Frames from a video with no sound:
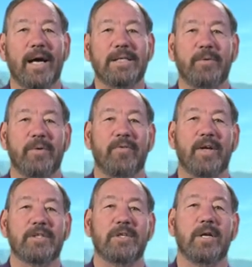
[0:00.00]
as a
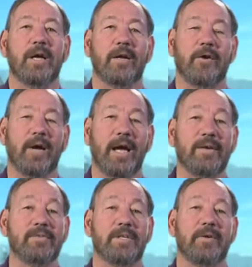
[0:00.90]
reflection on our
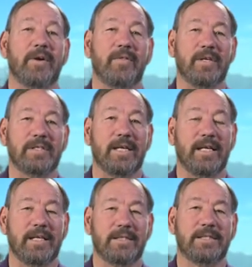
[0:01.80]
lives during this
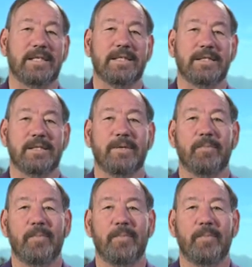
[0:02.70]
Lenten season.